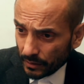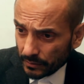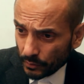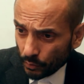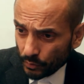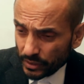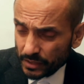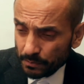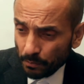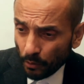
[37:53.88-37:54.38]

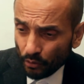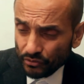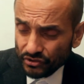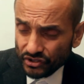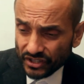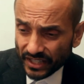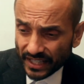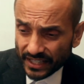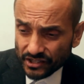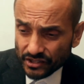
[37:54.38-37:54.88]

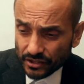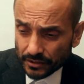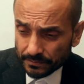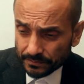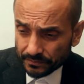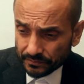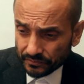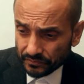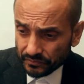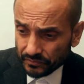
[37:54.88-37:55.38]
responses,
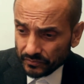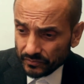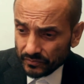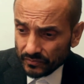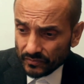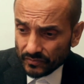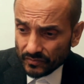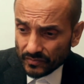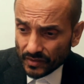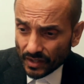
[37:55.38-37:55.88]

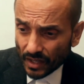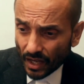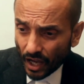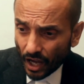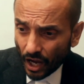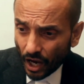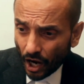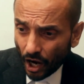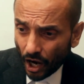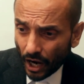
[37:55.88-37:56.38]

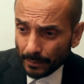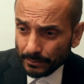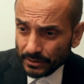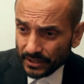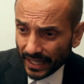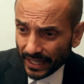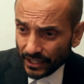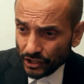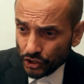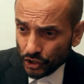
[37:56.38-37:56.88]
I'm
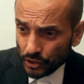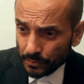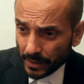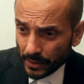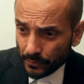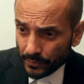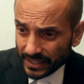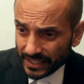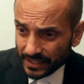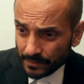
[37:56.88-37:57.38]
saying, should be
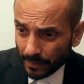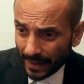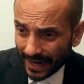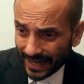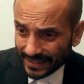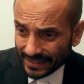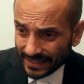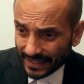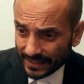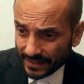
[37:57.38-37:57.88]

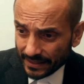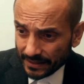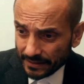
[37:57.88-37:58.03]
respected.